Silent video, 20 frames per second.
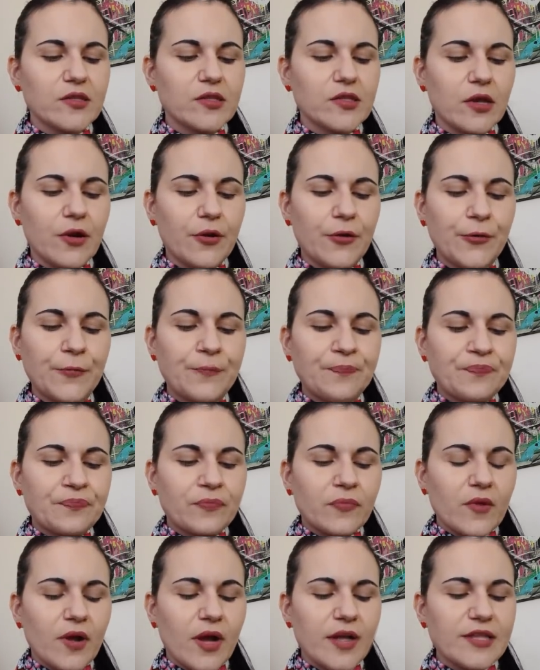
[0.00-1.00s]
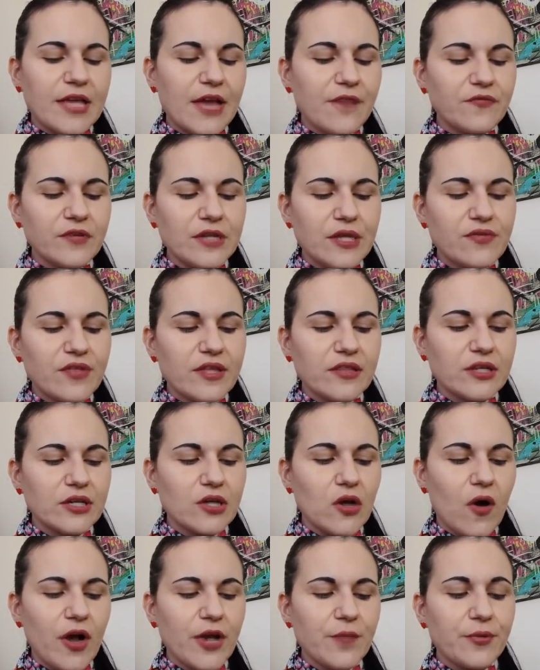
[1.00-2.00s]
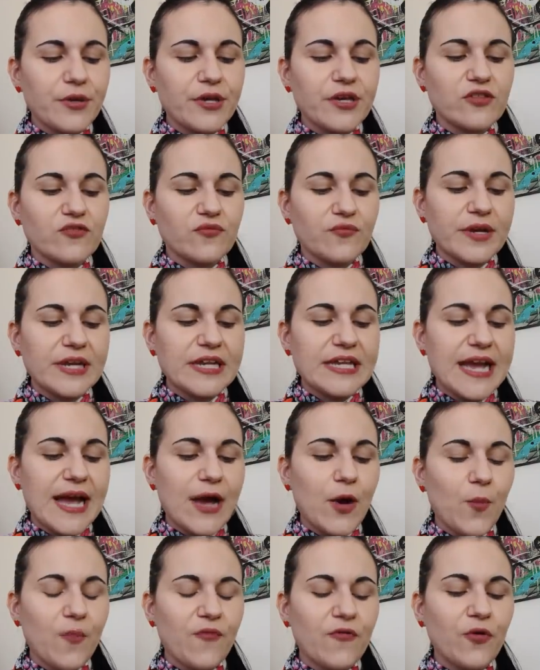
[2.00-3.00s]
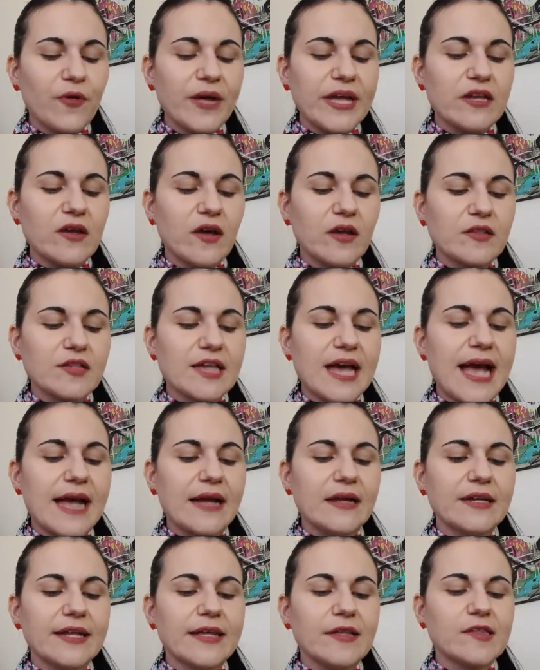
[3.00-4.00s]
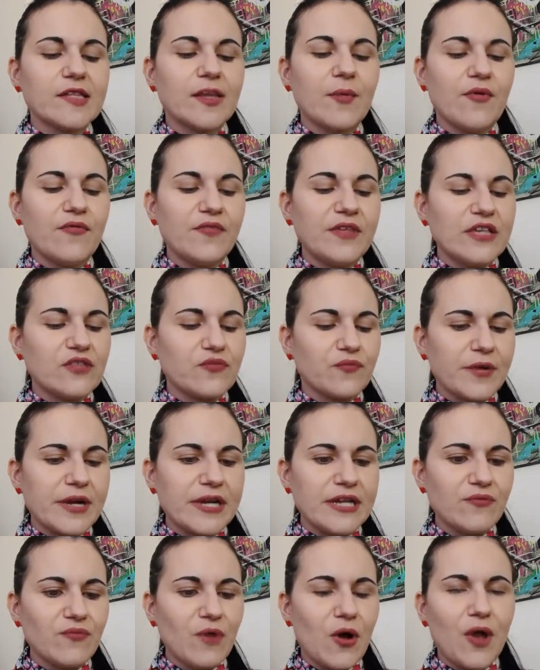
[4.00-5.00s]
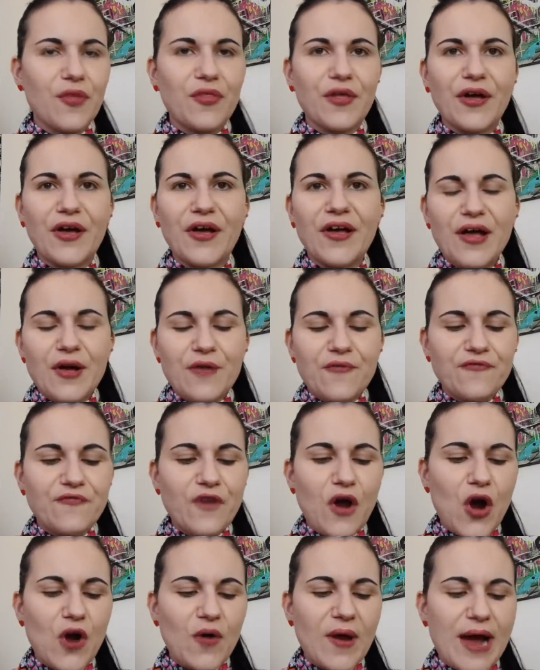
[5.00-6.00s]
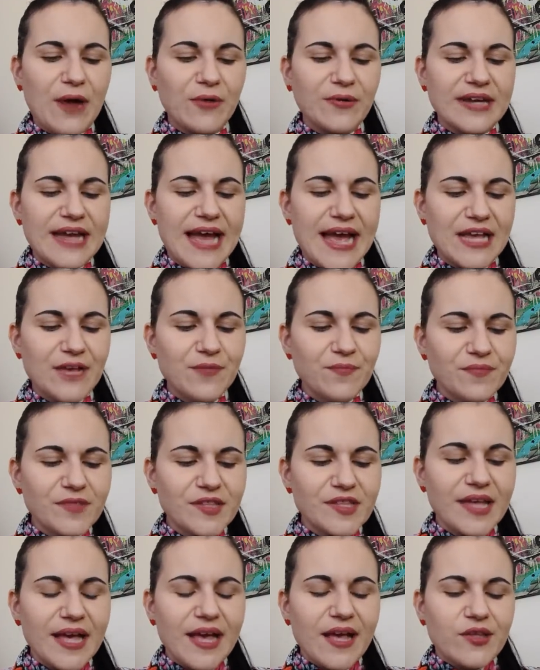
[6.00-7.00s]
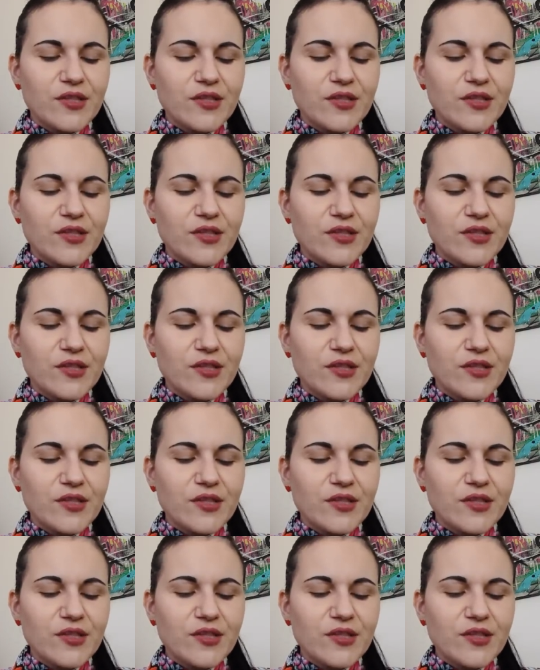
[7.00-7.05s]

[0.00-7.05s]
So I definitely think the guidebook is really helpful in untangling some of these really rather far out names.